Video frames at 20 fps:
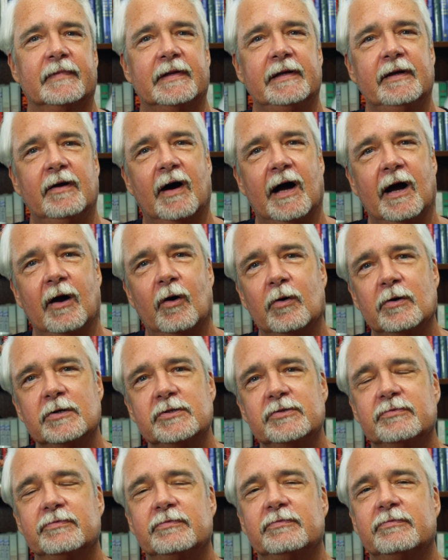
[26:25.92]
you know, I
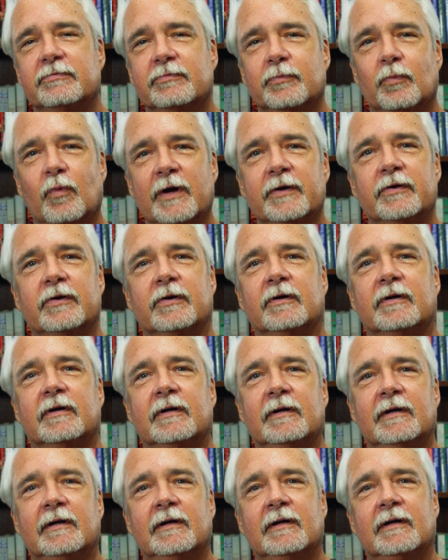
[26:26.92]
always
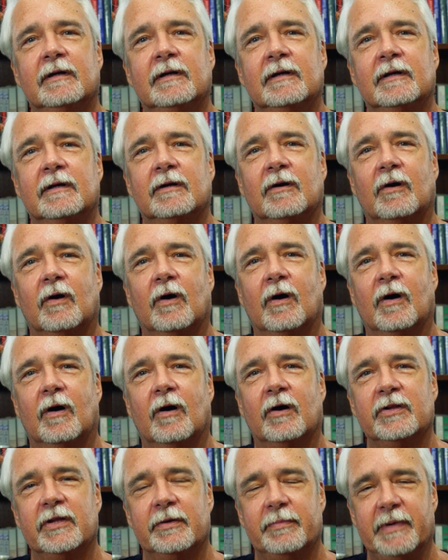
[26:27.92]
wonder,
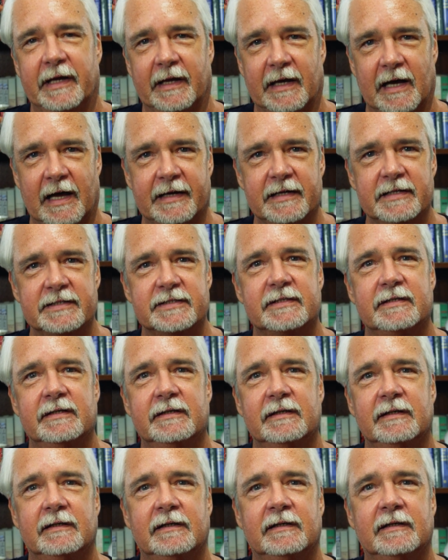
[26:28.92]
are they being honest?
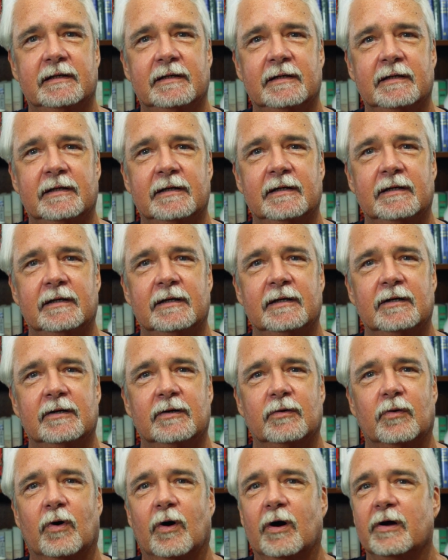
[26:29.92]

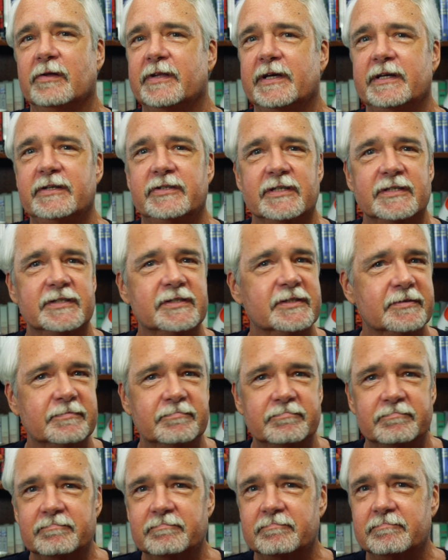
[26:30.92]
Or are they just
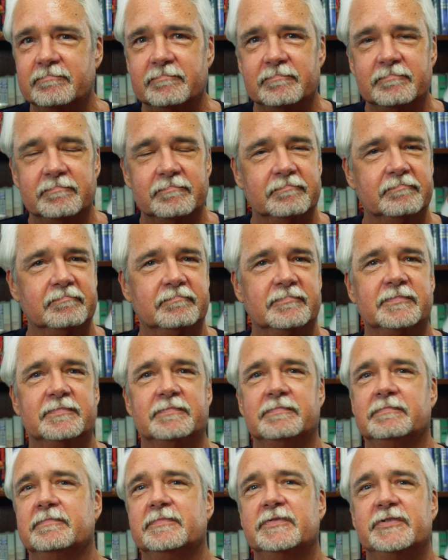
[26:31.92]

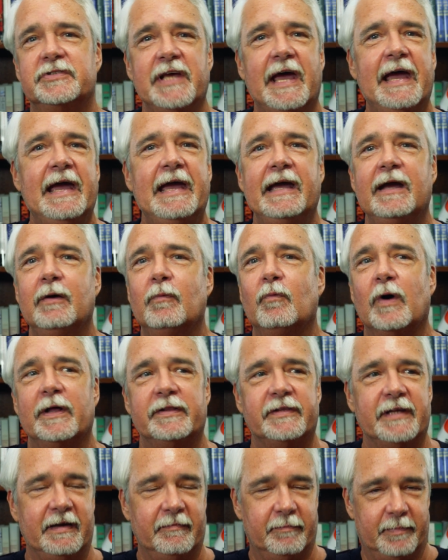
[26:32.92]
saying
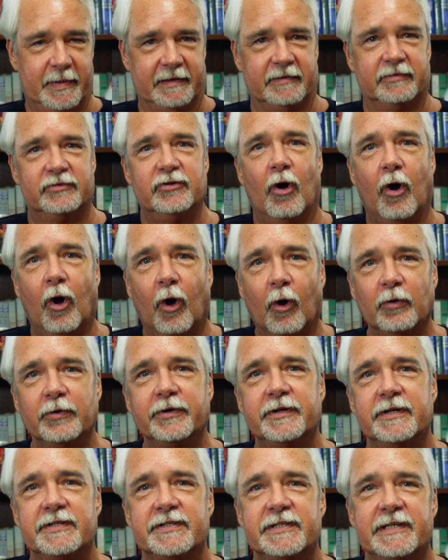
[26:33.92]
what they've been
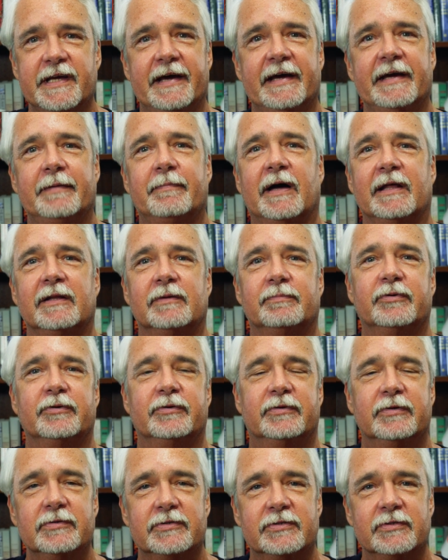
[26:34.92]
told to say by the
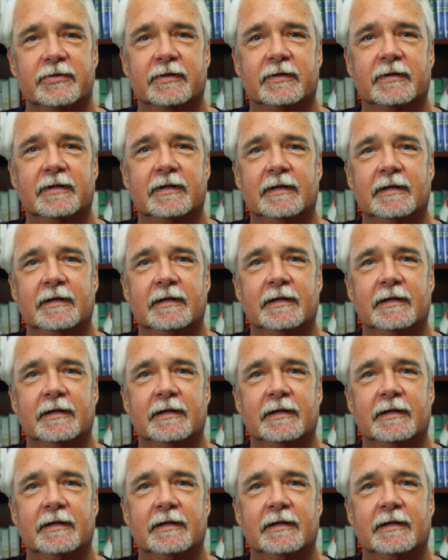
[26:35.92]
producer?